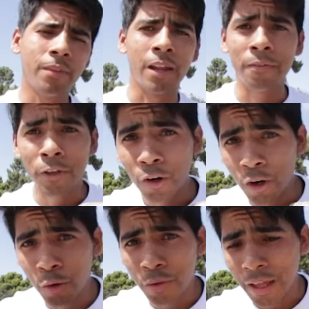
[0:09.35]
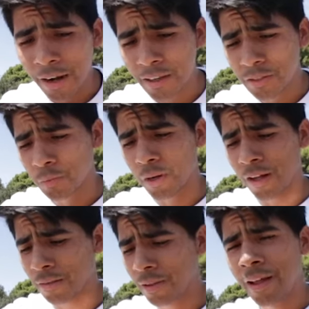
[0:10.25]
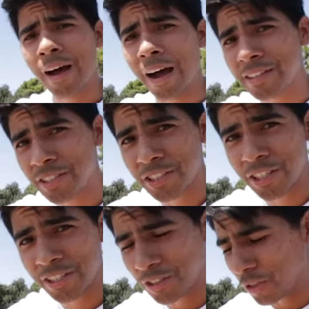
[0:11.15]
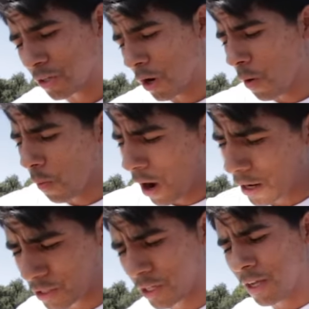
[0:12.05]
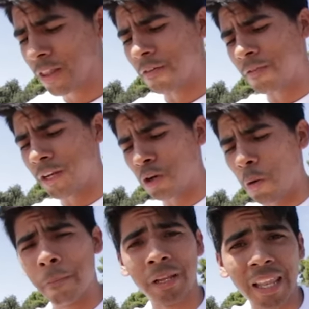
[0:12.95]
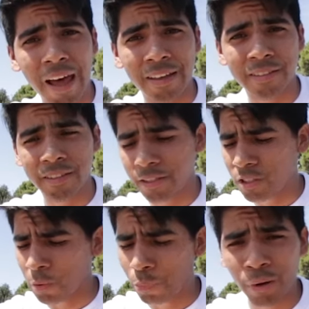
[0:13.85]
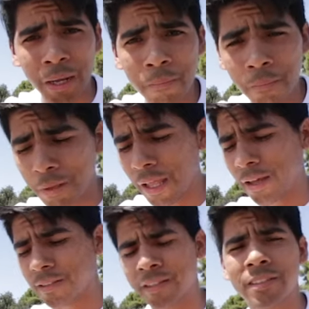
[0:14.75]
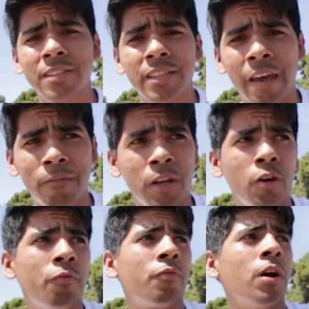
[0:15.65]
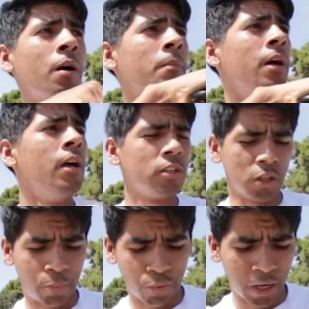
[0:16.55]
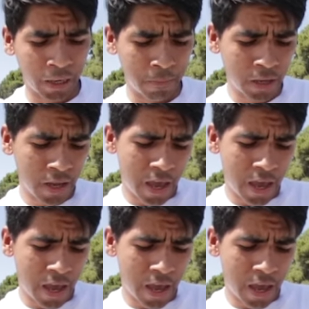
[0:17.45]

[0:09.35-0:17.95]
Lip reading: And if you don't know who that is, well, I suggest you go watch the video Blessed. Supreme Blessed. It's a skate video from Supreme.